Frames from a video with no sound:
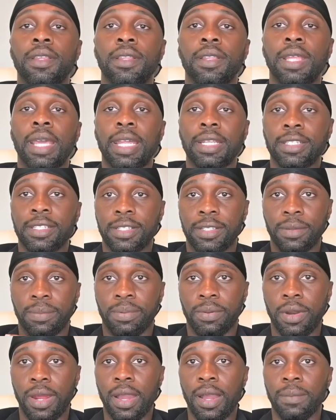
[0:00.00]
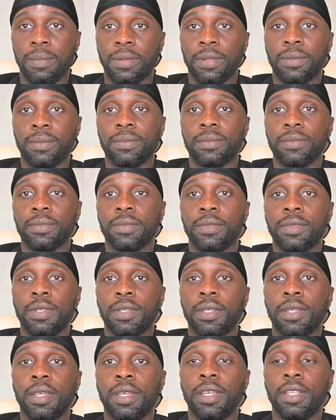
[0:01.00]
That's the problem.
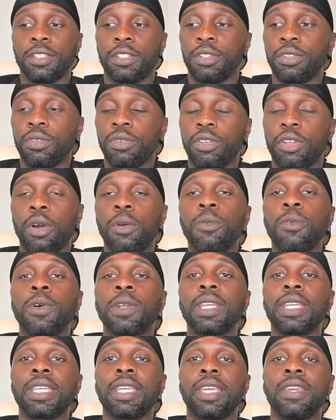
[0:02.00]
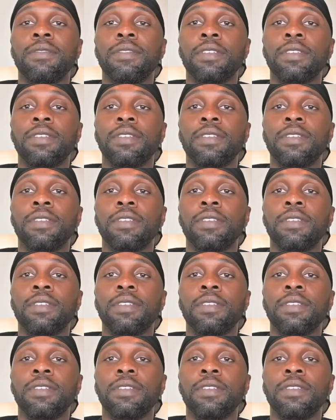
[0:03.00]
So you don't want to give